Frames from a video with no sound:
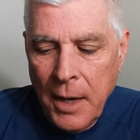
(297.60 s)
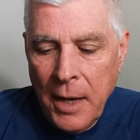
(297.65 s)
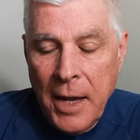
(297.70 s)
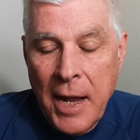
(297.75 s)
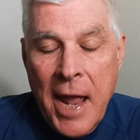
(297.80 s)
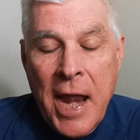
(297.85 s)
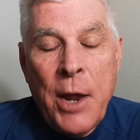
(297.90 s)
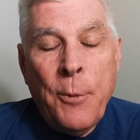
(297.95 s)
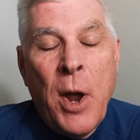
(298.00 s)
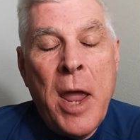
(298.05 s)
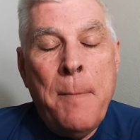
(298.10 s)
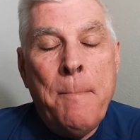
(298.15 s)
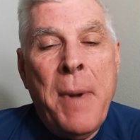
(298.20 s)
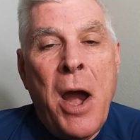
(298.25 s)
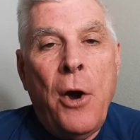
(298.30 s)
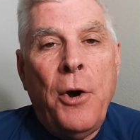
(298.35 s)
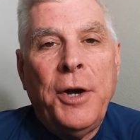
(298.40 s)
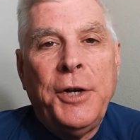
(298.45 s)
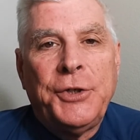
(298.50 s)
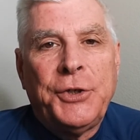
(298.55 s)
Anyway, he
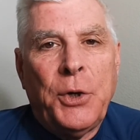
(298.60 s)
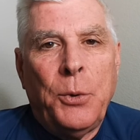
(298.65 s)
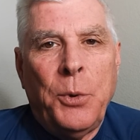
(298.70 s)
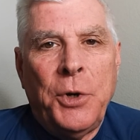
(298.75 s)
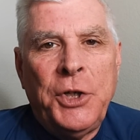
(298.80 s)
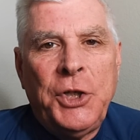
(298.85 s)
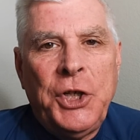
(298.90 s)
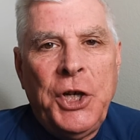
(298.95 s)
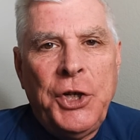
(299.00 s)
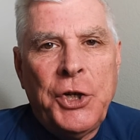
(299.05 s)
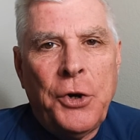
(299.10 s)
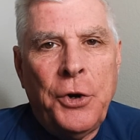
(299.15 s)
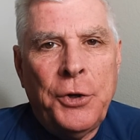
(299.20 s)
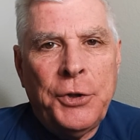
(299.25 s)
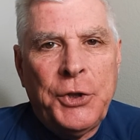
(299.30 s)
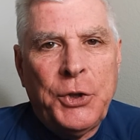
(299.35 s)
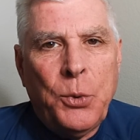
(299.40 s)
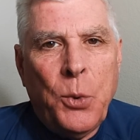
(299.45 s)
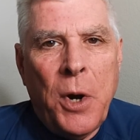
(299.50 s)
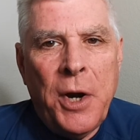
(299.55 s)
marries her when she turns
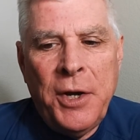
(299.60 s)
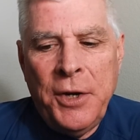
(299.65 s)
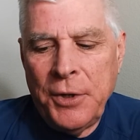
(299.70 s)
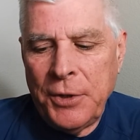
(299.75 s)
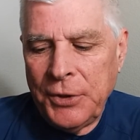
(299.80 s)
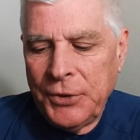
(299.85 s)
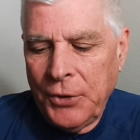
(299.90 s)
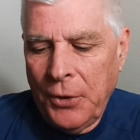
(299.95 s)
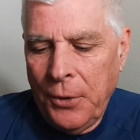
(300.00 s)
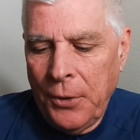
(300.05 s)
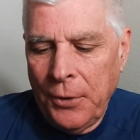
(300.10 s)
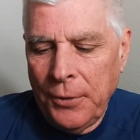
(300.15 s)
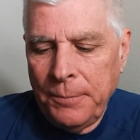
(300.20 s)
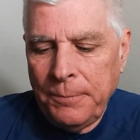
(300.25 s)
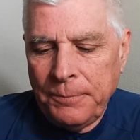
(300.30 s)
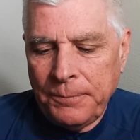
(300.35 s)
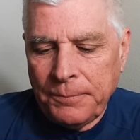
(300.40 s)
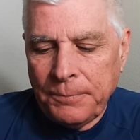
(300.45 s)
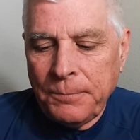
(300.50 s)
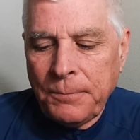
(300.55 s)
20 years old,
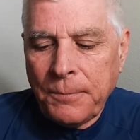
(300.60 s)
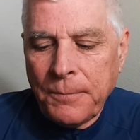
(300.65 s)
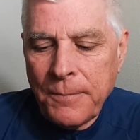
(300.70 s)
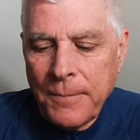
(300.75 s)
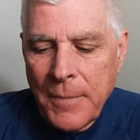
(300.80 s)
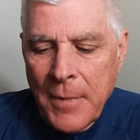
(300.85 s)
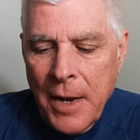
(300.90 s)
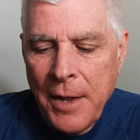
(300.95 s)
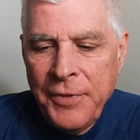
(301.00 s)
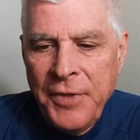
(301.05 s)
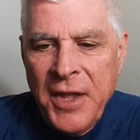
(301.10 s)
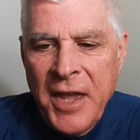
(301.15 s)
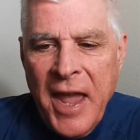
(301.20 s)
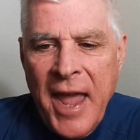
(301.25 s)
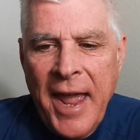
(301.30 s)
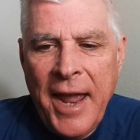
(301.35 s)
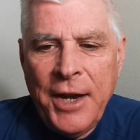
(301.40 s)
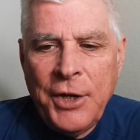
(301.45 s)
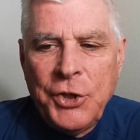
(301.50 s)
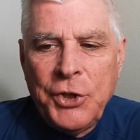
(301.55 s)
the
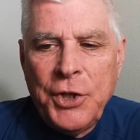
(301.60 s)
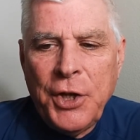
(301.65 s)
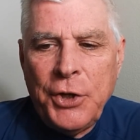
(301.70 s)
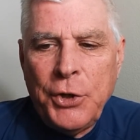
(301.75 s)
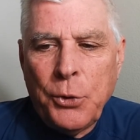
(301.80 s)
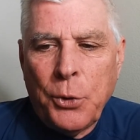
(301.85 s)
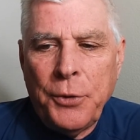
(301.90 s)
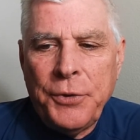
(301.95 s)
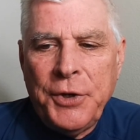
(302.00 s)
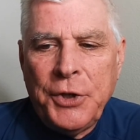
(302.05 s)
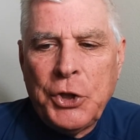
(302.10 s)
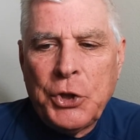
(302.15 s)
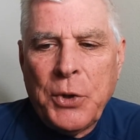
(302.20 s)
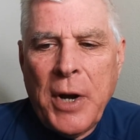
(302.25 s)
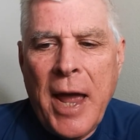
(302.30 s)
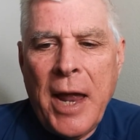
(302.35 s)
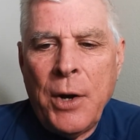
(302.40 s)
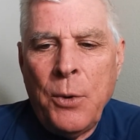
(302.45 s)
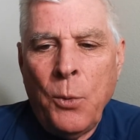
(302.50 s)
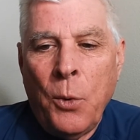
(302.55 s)
age that Dorothy
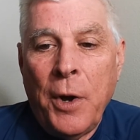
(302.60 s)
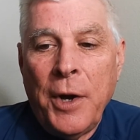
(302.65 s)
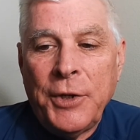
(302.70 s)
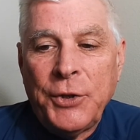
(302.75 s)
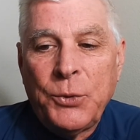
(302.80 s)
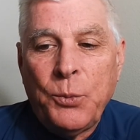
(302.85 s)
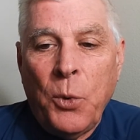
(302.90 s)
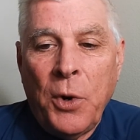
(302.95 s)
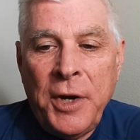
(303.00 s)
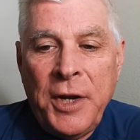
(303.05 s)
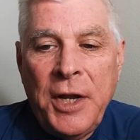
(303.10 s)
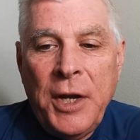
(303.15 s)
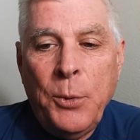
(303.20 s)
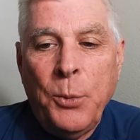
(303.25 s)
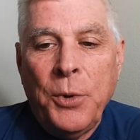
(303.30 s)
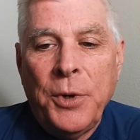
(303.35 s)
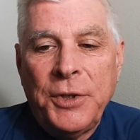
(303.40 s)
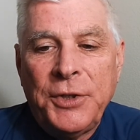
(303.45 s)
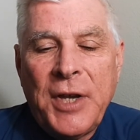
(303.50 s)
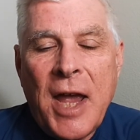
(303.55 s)
Stratten was when he
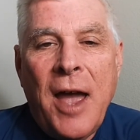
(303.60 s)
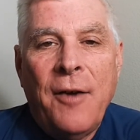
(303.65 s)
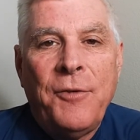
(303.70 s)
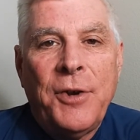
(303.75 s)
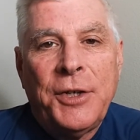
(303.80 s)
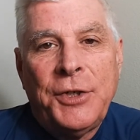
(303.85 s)
was having a